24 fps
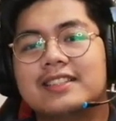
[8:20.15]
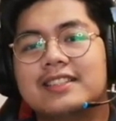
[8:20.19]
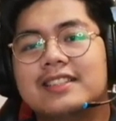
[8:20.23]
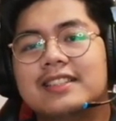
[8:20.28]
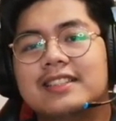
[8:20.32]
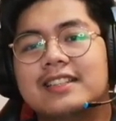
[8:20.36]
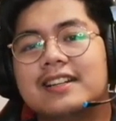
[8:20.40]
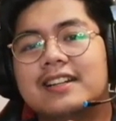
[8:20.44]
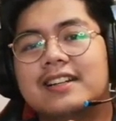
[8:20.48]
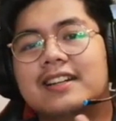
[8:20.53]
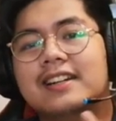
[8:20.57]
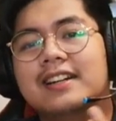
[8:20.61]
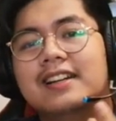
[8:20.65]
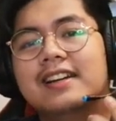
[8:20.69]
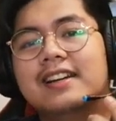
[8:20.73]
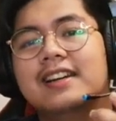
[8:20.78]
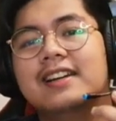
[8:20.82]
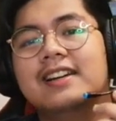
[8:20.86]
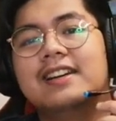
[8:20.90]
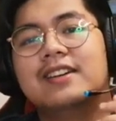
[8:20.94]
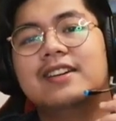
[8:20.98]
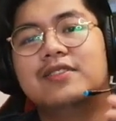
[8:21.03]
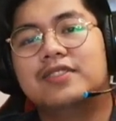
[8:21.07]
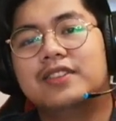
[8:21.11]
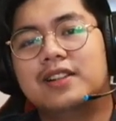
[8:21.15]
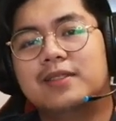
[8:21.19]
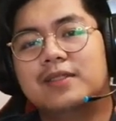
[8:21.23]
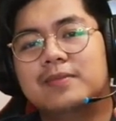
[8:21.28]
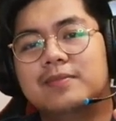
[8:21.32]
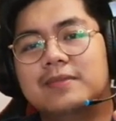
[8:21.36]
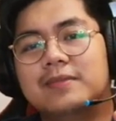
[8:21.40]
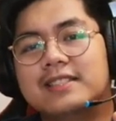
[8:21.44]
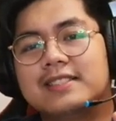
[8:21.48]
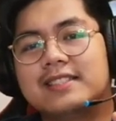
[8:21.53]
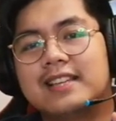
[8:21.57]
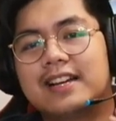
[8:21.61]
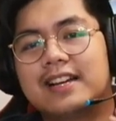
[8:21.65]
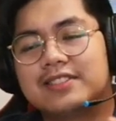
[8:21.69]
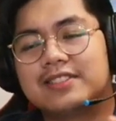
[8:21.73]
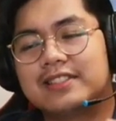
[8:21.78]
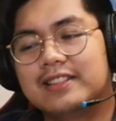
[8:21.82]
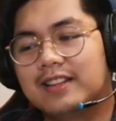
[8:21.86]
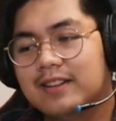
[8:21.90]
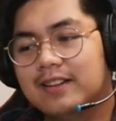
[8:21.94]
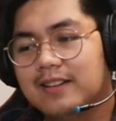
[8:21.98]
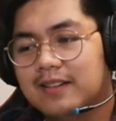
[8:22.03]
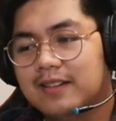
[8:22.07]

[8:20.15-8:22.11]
in the film is actually